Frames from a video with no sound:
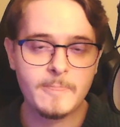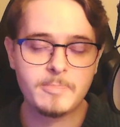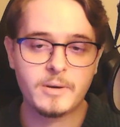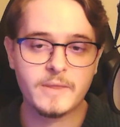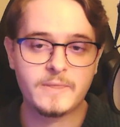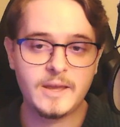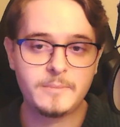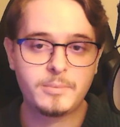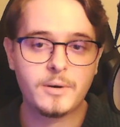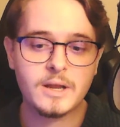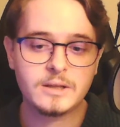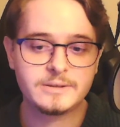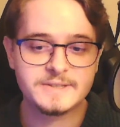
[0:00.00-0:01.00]
but they
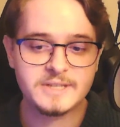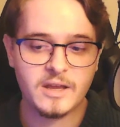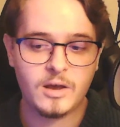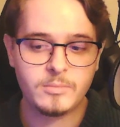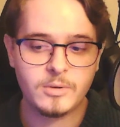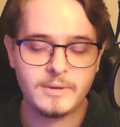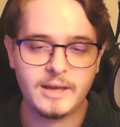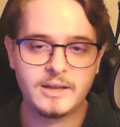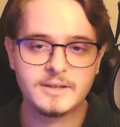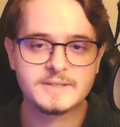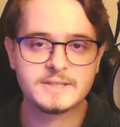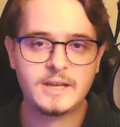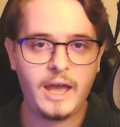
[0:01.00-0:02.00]
put out this album and
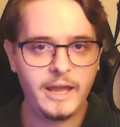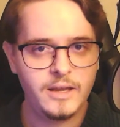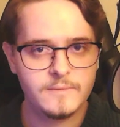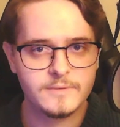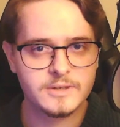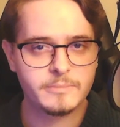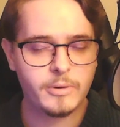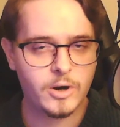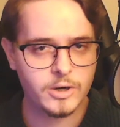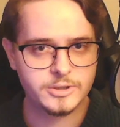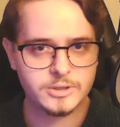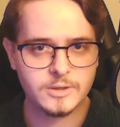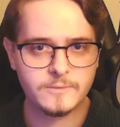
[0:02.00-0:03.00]
it's kind of a
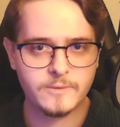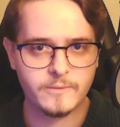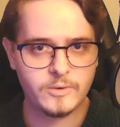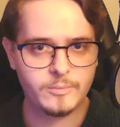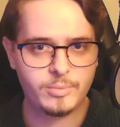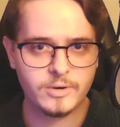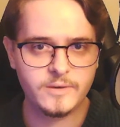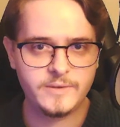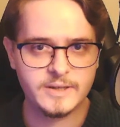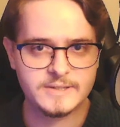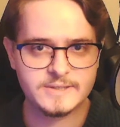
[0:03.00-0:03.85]
departure from their previous